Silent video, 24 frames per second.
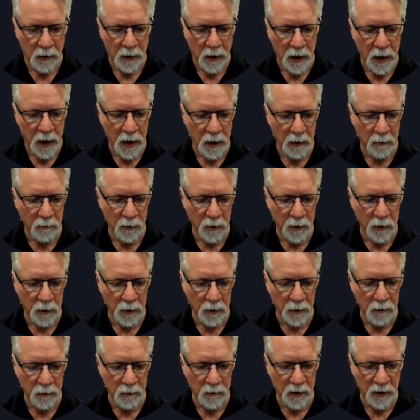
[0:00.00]
And we're
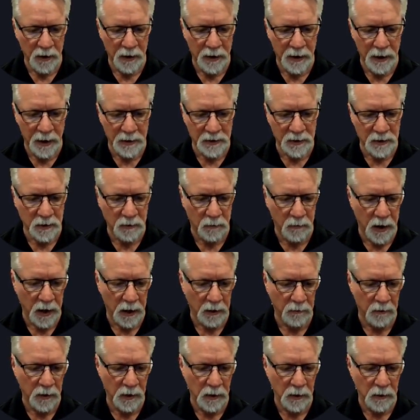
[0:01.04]
going to do the gits
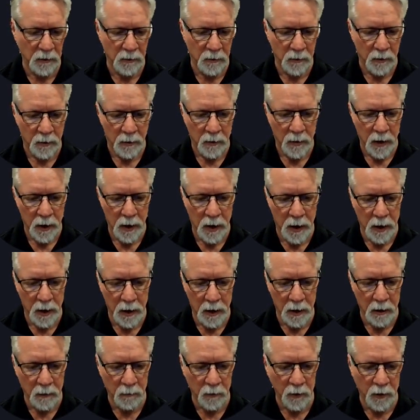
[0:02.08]
directory,
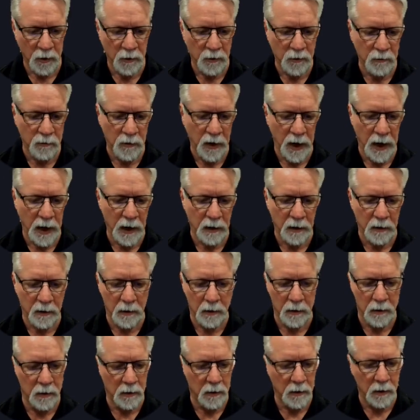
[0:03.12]
and we're going to do that.
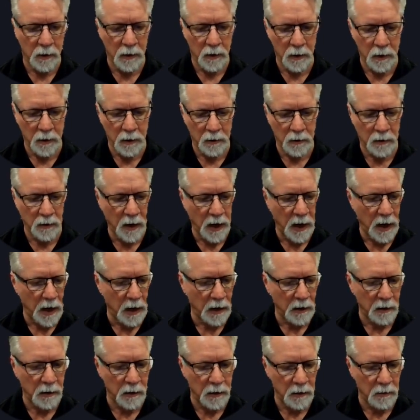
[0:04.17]
And
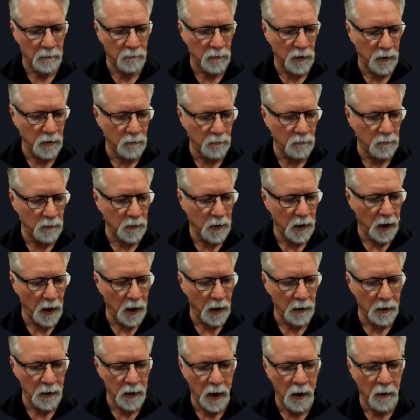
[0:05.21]
boom,
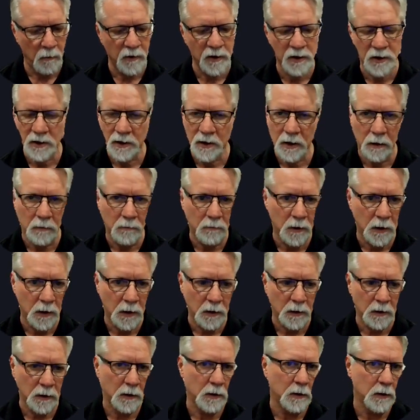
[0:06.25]
gone. Now we're just going to
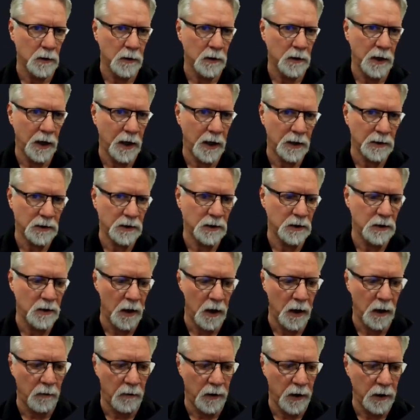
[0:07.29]
run gits is
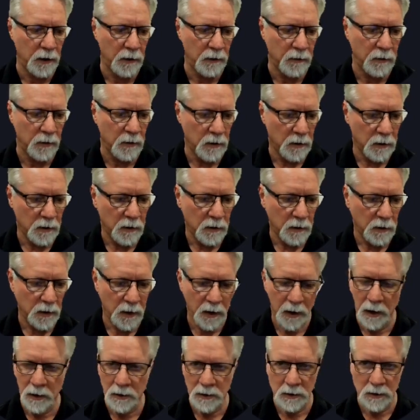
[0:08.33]
gone, right?
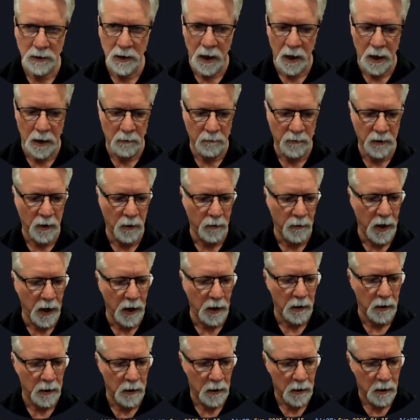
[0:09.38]
Gits is gone. We know
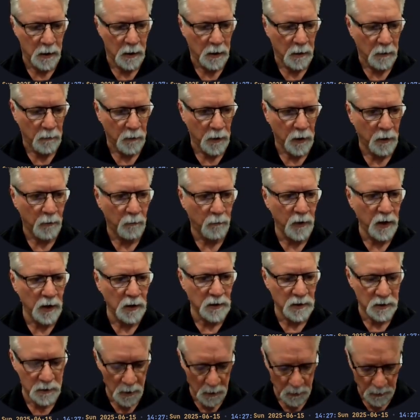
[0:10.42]
that. We're going to
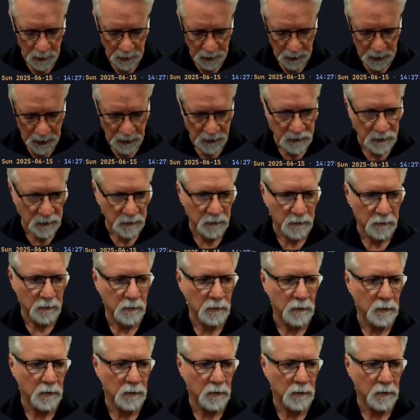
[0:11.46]
reinstall gits.